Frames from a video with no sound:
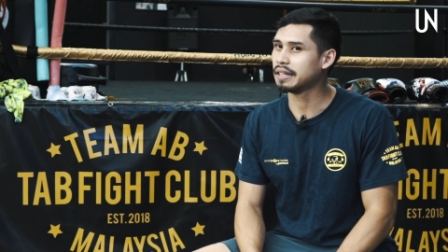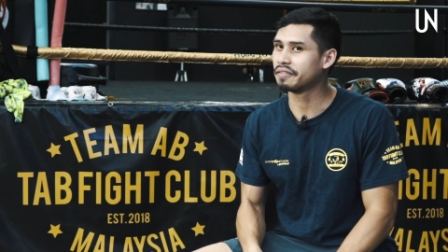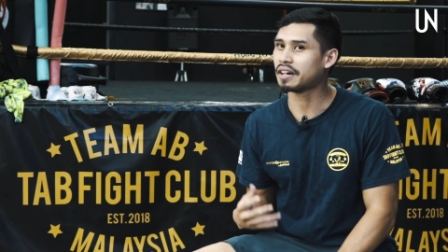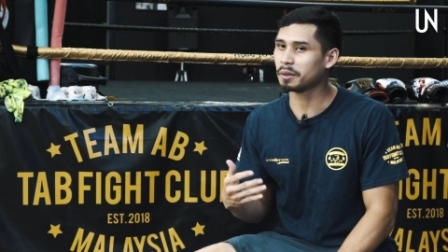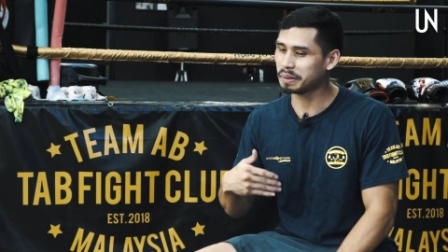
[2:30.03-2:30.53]

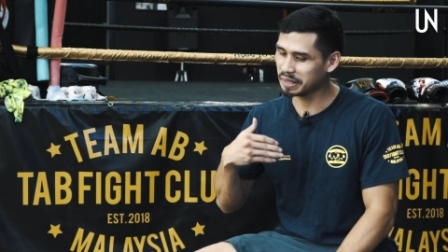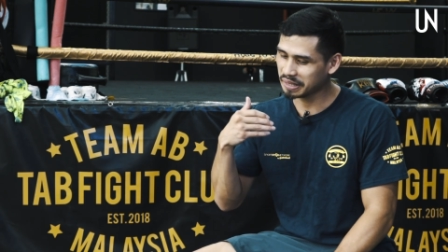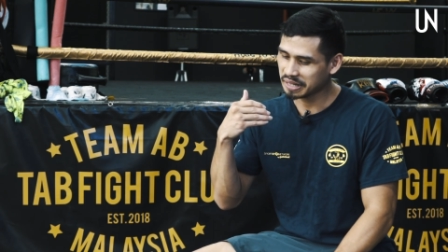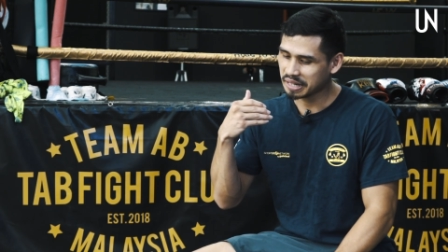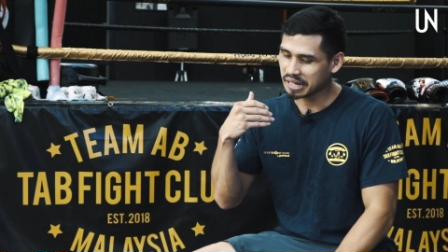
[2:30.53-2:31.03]
if
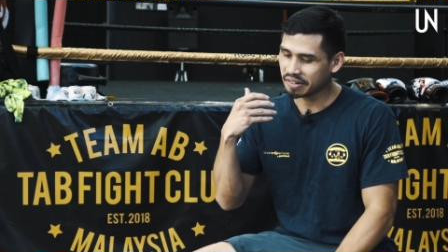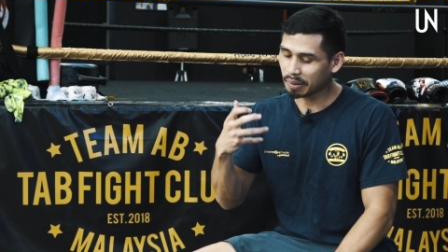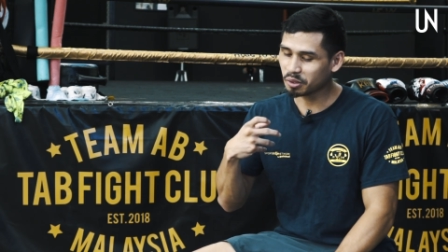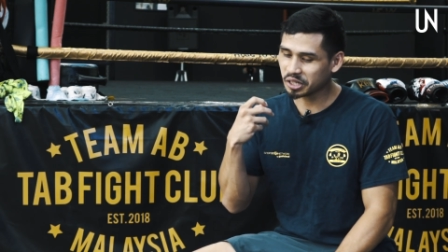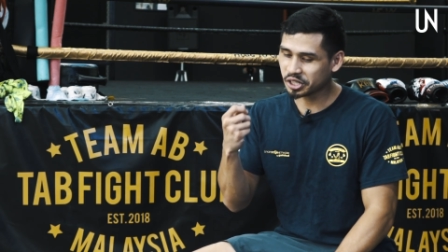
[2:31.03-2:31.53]

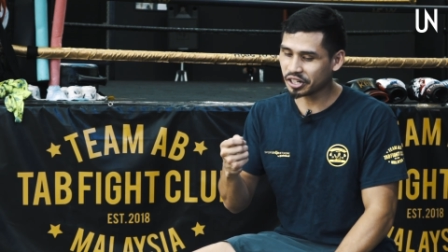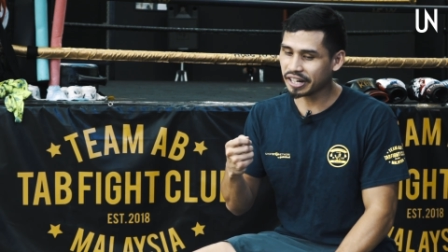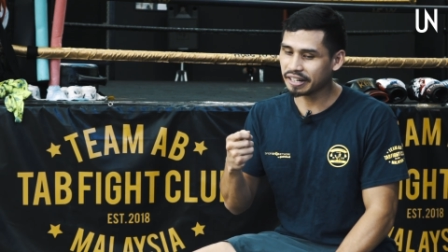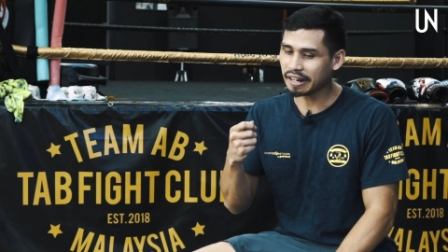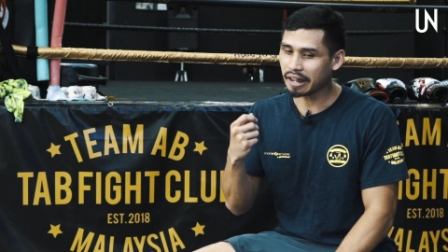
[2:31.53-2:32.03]
I'm gonna
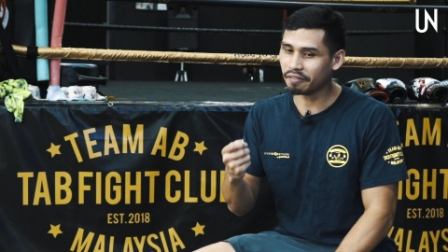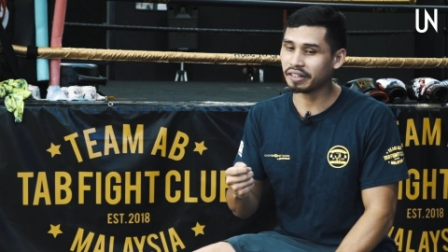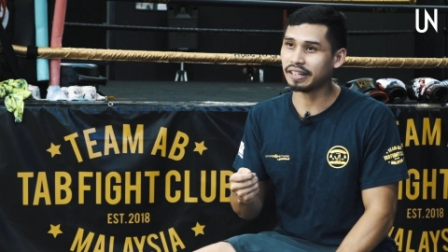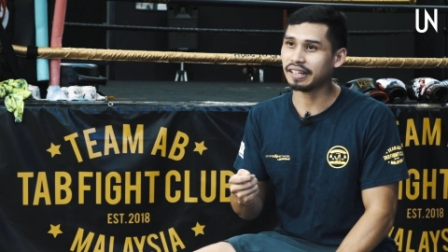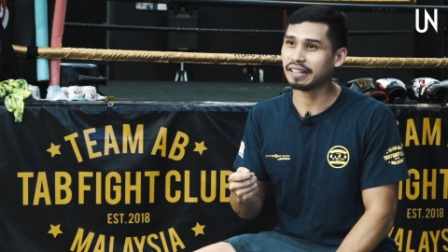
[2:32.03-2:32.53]
train every
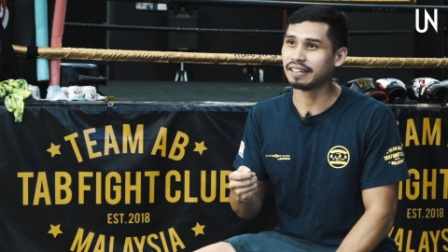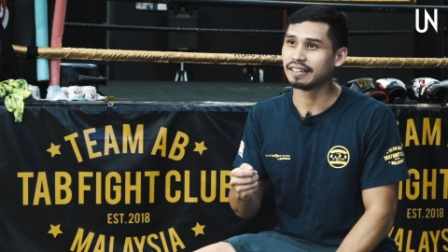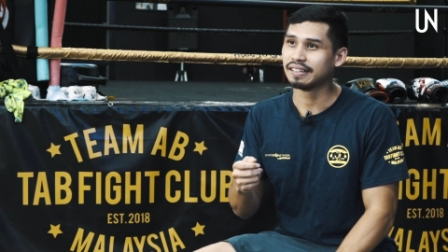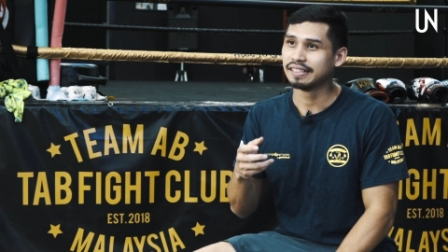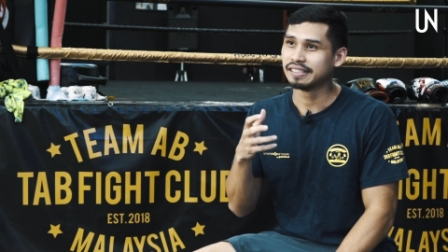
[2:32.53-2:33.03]
day,
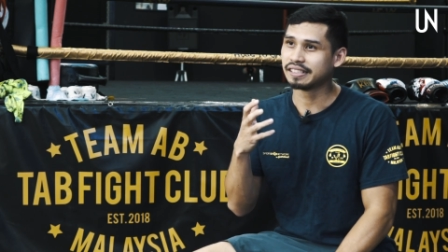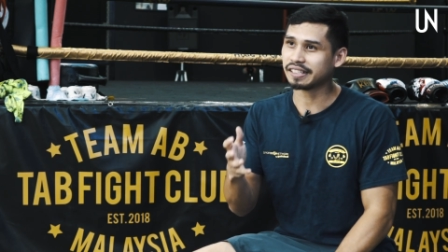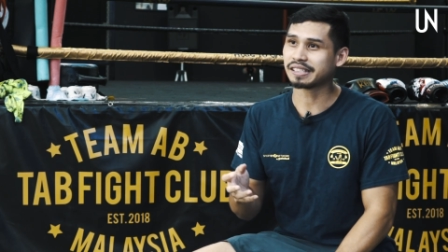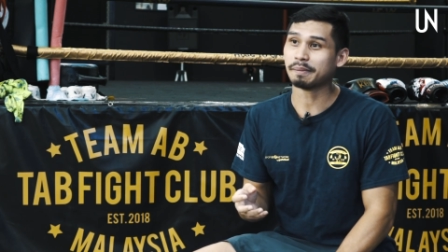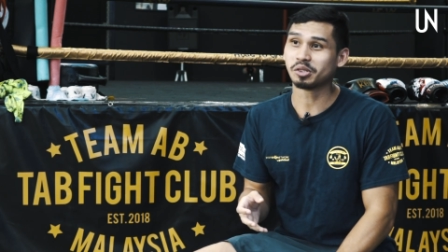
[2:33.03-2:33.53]

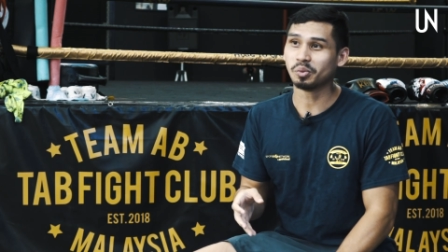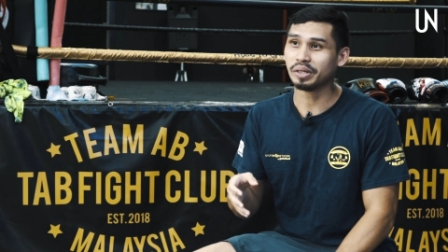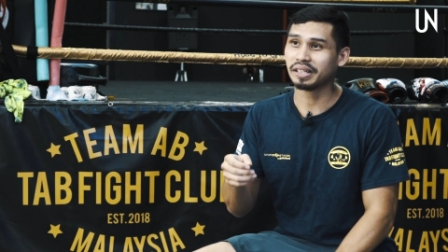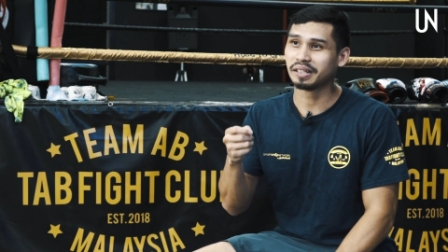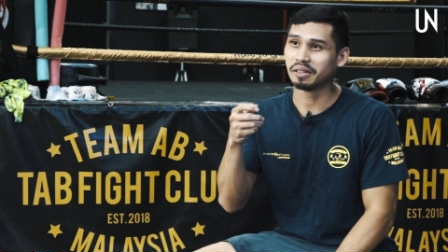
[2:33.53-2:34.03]
6 times a
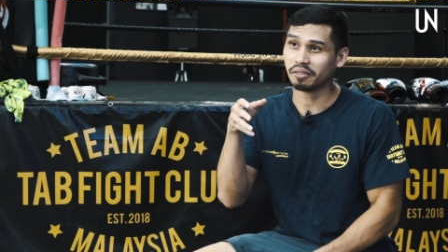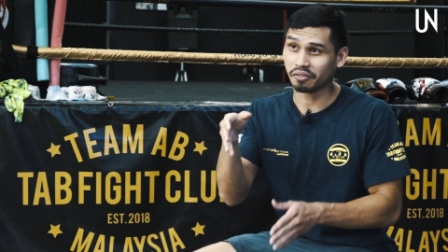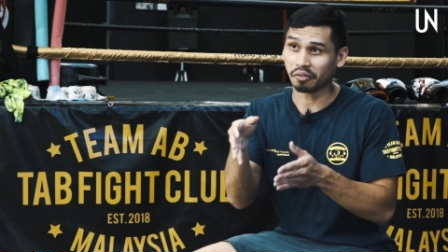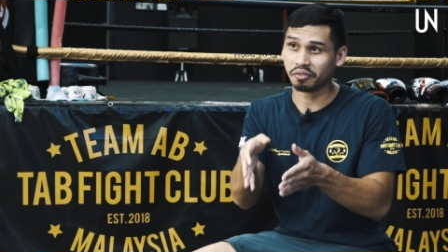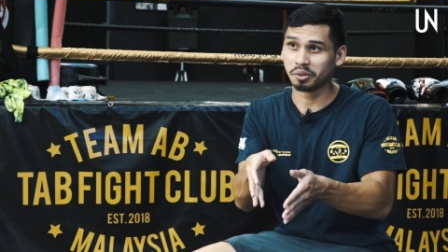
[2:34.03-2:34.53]
week
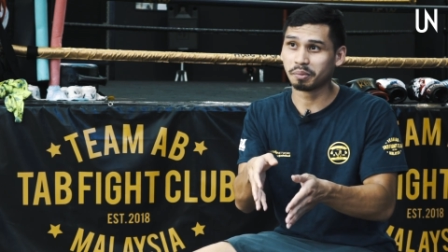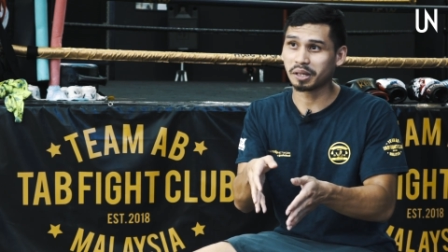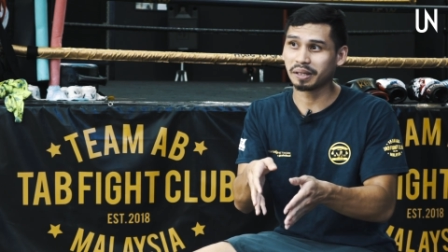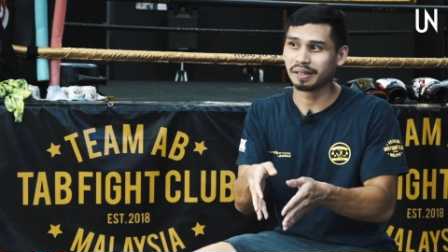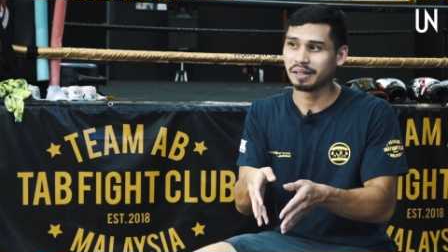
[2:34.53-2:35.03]
for
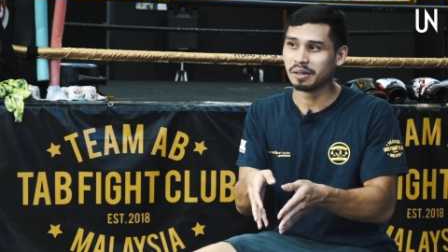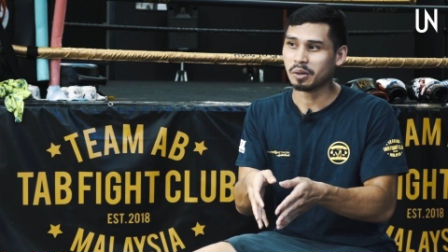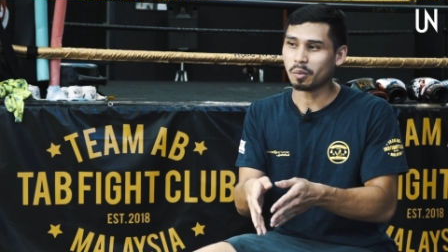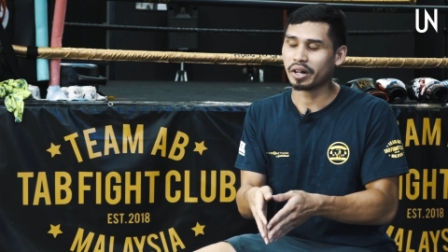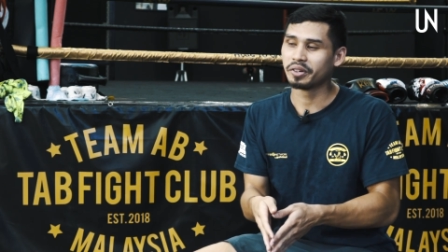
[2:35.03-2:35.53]
football,
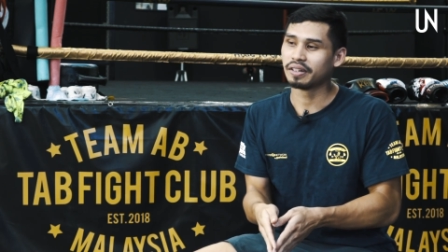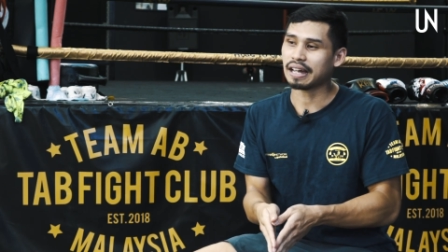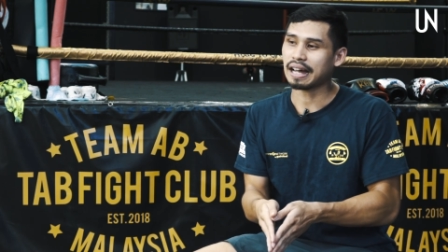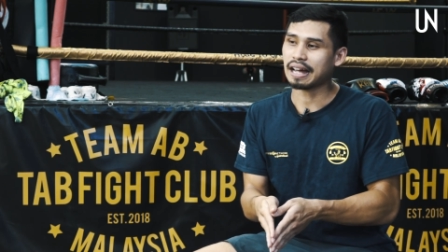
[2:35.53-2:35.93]
why don't